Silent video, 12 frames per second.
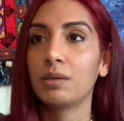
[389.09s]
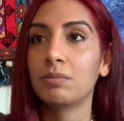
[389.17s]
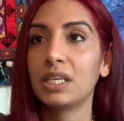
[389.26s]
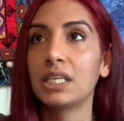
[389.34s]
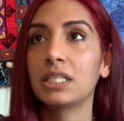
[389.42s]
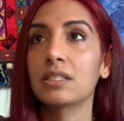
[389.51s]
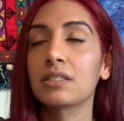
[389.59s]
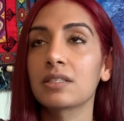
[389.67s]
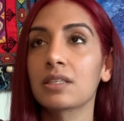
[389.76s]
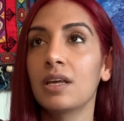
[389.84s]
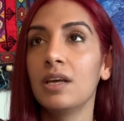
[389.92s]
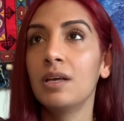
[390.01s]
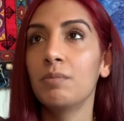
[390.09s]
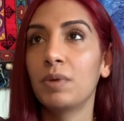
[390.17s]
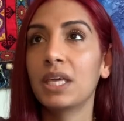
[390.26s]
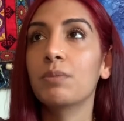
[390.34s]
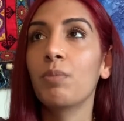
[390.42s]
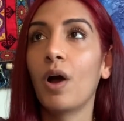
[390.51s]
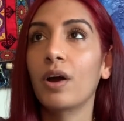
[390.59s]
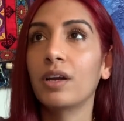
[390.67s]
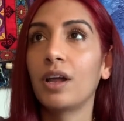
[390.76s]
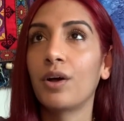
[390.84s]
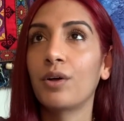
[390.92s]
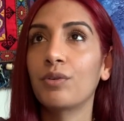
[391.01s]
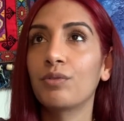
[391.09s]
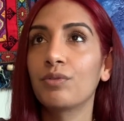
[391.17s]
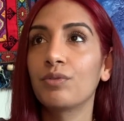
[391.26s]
means being part of,